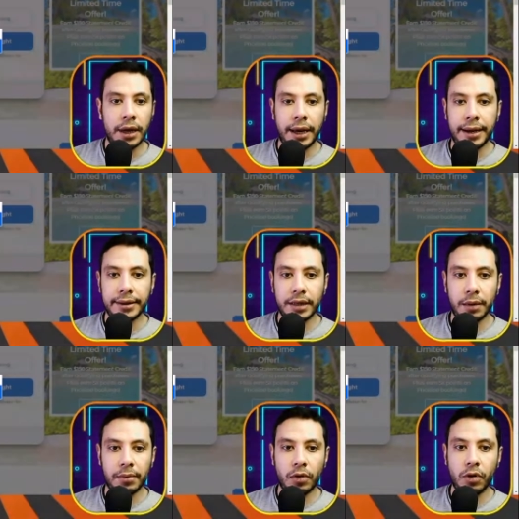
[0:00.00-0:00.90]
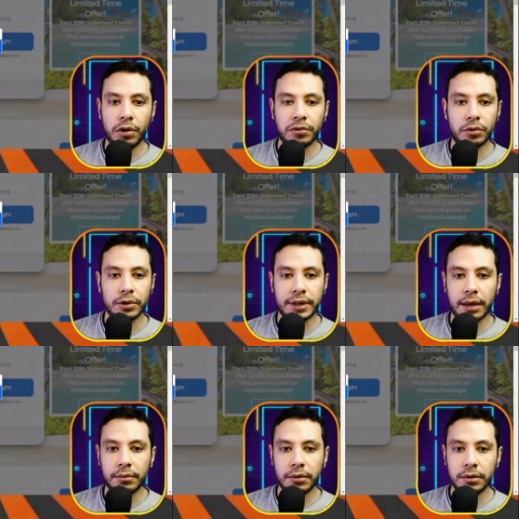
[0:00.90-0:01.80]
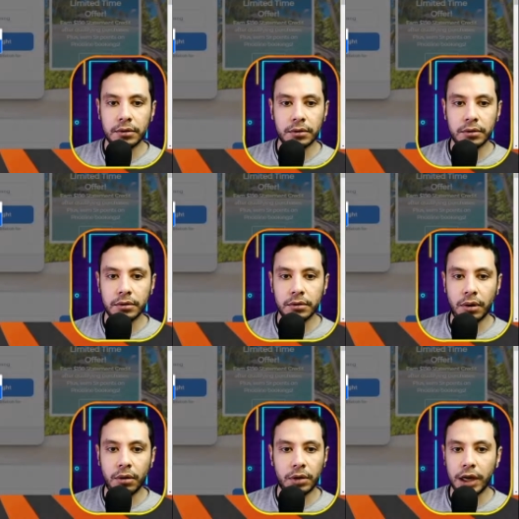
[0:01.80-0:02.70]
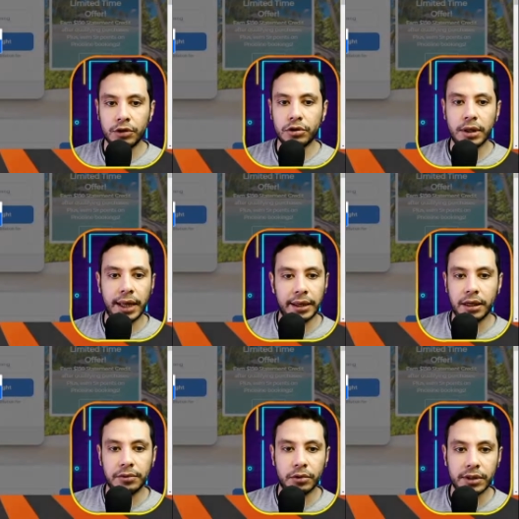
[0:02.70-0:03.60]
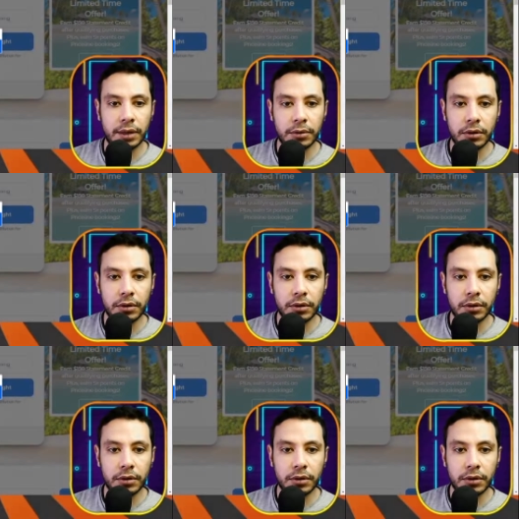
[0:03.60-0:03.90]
and I'm going for example to Sri Lanka, for example